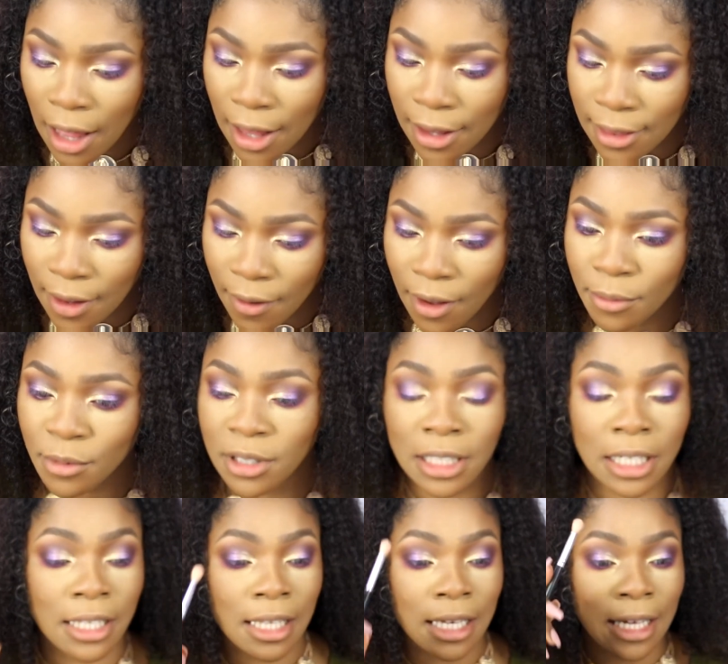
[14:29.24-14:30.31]
And now I'm just
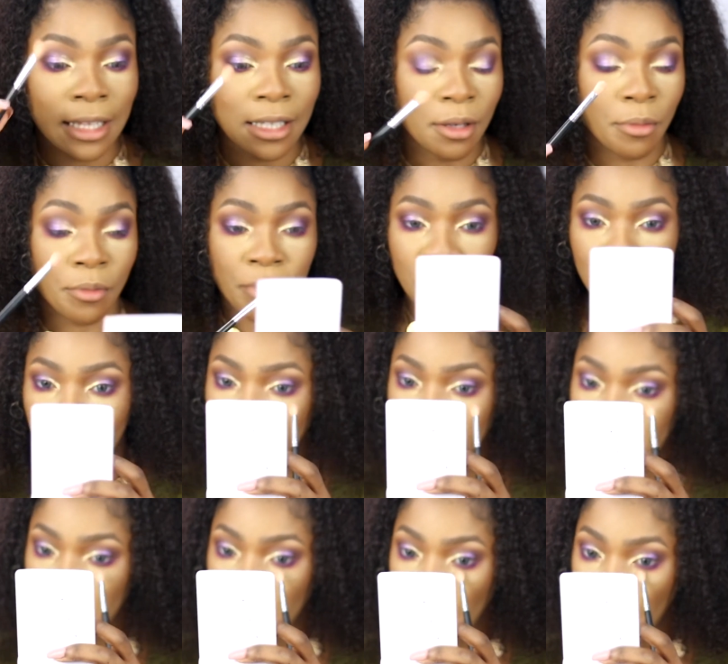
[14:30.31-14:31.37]
taking a clean brush